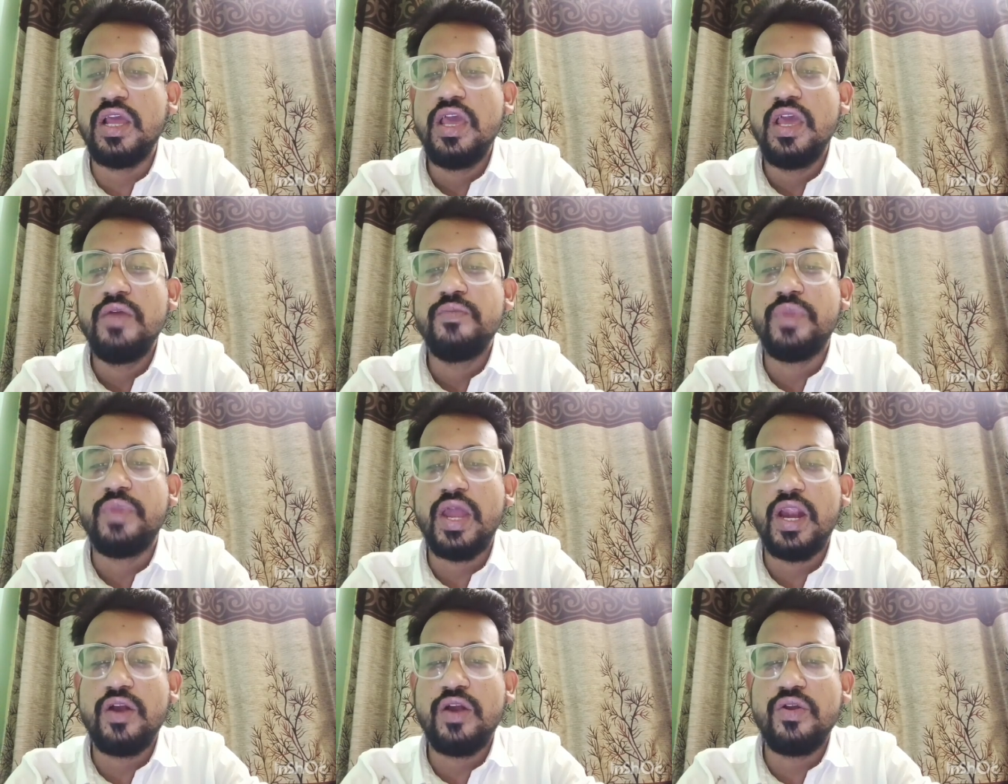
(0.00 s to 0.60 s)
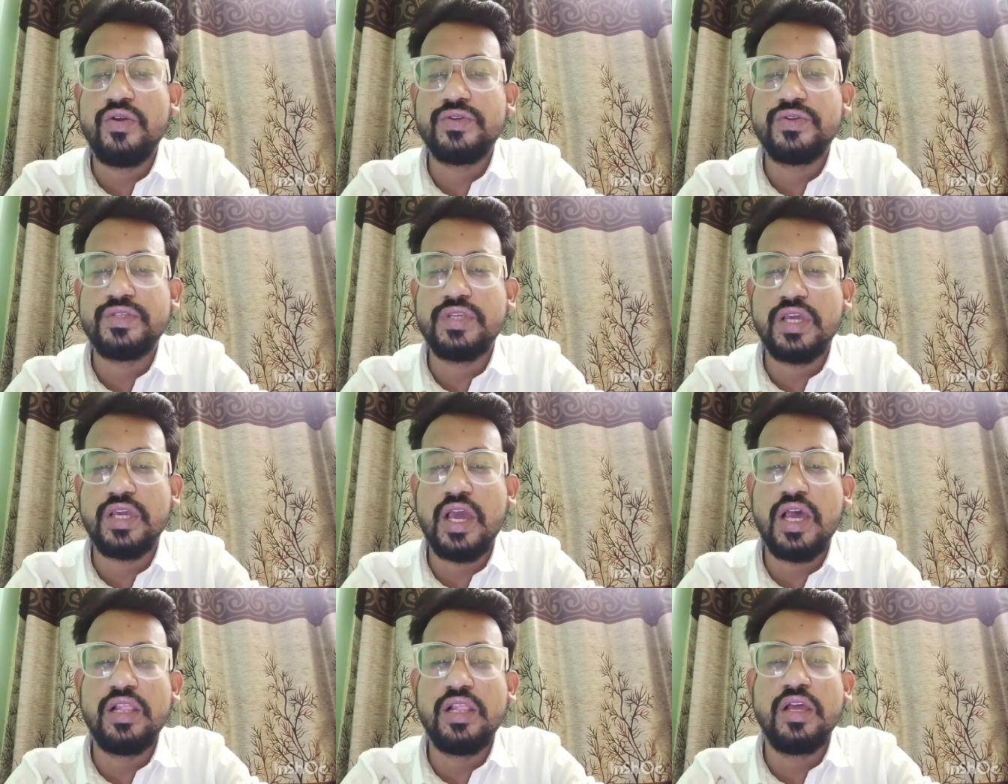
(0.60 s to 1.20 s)

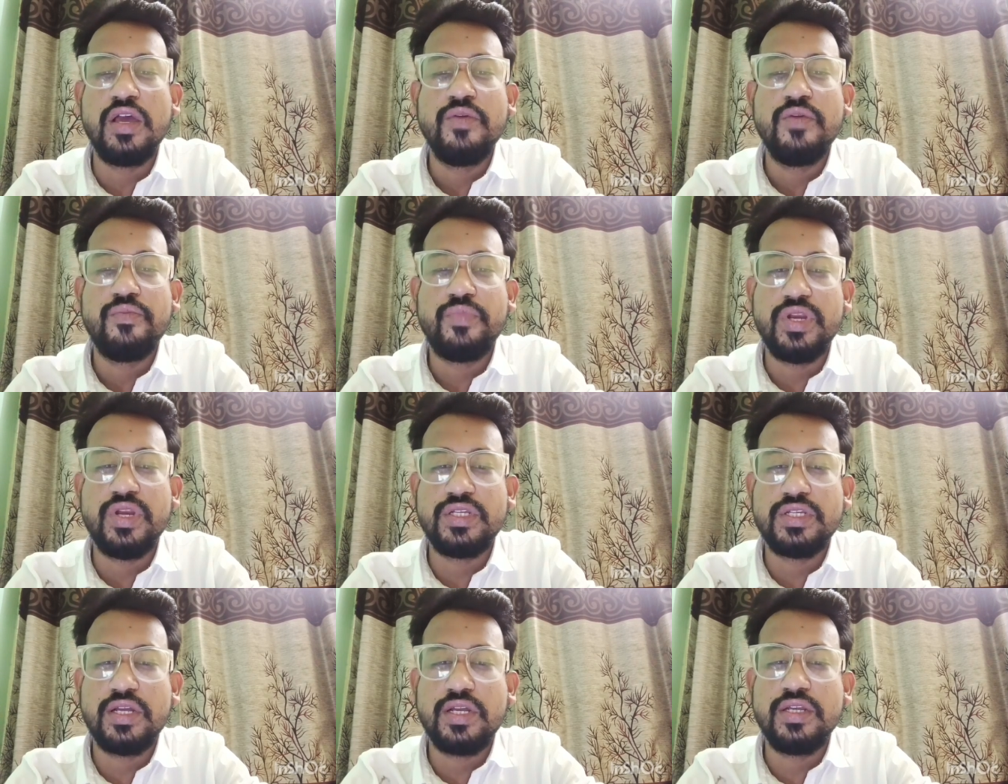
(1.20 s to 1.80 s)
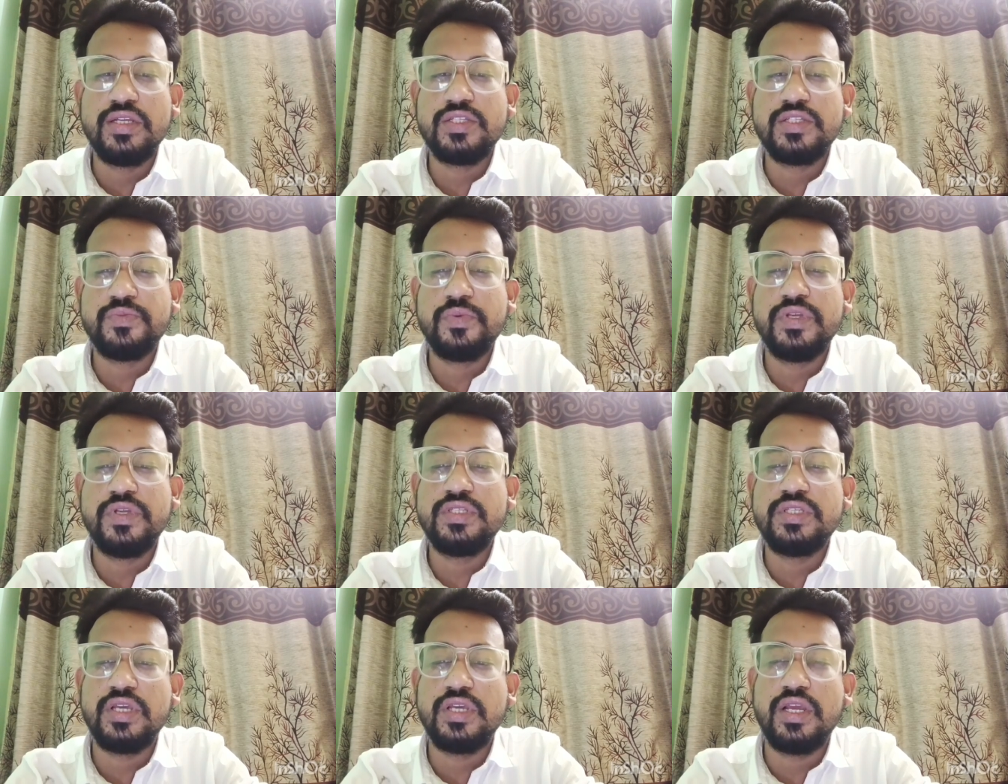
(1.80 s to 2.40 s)
paradoxical pressure
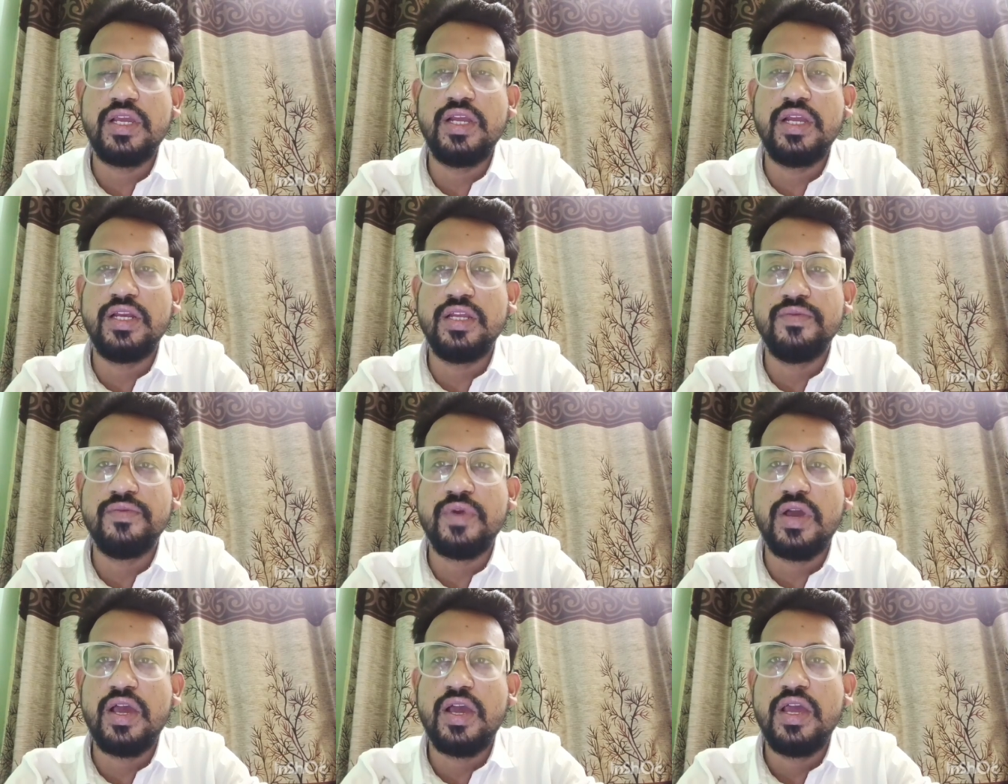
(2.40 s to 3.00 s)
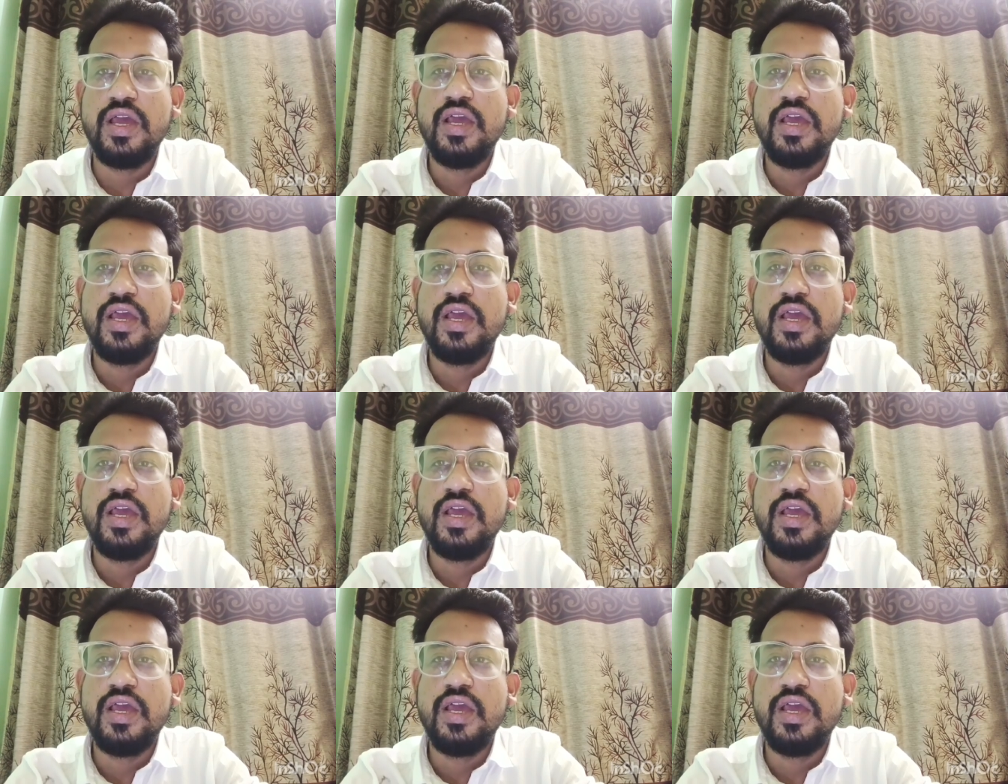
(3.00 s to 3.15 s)
response, edema.